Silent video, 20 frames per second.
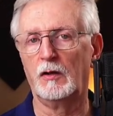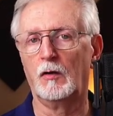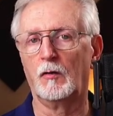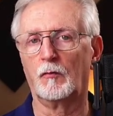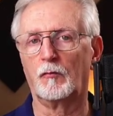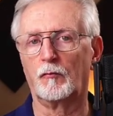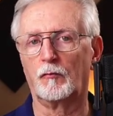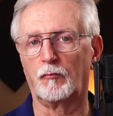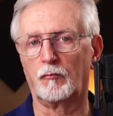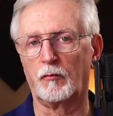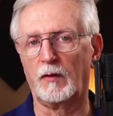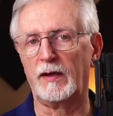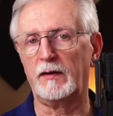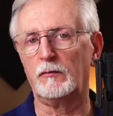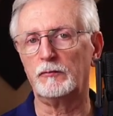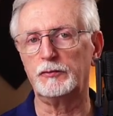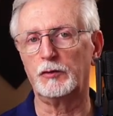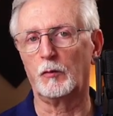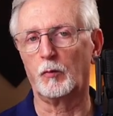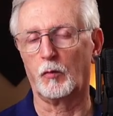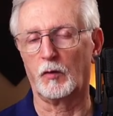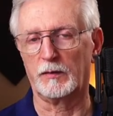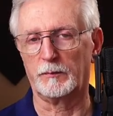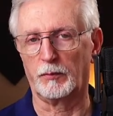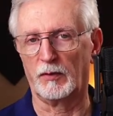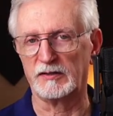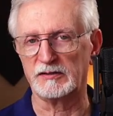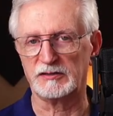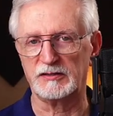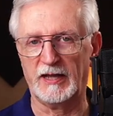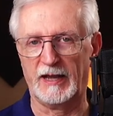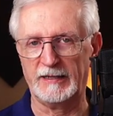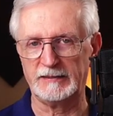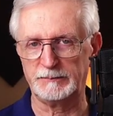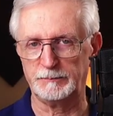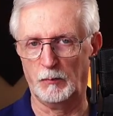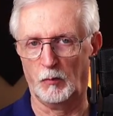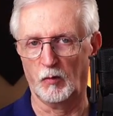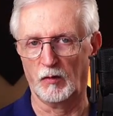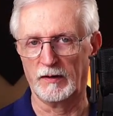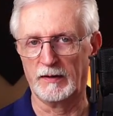right on your WordPress dashboard.